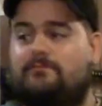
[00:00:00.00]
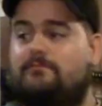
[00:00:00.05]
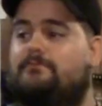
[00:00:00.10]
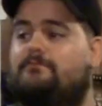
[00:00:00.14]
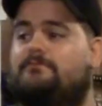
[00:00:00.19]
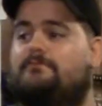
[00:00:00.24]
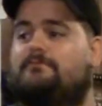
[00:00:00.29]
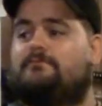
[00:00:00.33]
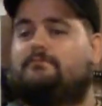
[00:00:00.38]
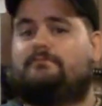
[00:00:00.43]

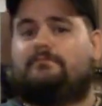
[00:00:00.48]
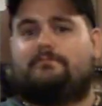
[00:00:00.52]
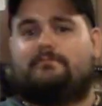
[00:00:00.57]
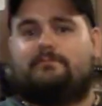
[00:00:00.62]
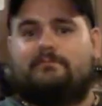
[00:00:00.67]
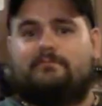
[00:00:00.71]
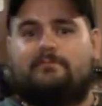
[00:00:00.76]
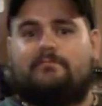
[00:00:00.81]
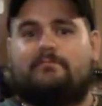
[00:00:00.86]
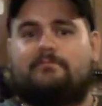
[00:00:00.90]

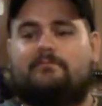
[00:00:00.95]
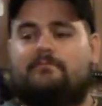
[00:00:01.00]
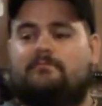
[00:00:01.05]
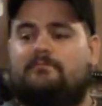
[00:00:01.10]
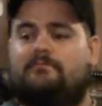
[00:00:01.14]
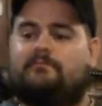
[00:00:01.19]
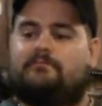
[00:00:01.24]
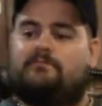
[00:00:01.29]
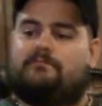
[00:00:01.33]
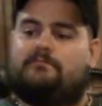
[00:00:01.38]

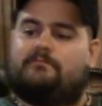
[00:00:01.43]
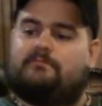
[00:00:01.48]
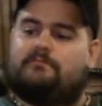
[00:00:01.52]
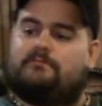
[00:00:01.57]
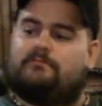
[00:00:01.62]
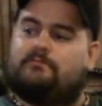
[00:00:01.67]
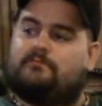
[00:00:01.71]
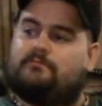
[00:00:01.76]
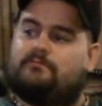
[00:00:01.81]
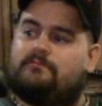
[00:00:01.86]

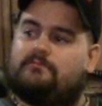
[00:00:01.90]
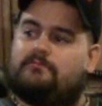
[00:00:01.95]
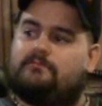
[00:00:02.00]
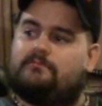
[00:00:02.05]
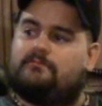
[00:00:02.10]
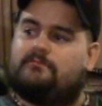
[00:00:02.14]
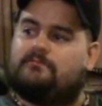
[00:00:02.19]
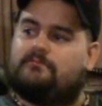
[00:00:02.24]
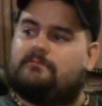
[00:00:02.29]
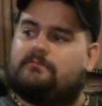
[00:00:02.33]

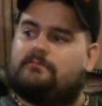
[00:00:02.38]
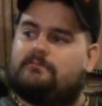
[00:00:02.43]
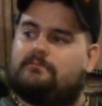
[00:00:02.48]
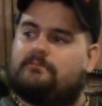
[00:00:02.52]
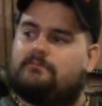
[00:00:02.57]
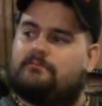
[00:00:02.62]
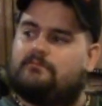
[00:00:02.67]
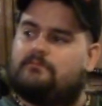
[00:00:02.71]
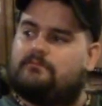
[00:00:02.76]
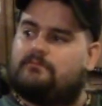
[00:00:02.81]

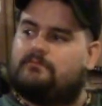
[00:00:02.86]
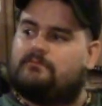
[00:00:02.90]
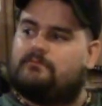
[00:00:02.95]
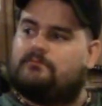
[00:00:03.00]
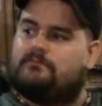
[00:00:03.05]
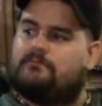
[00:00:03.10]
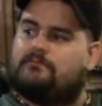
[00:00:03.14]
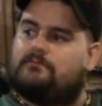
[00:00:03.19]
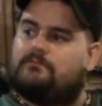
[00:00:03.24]
(not speaking)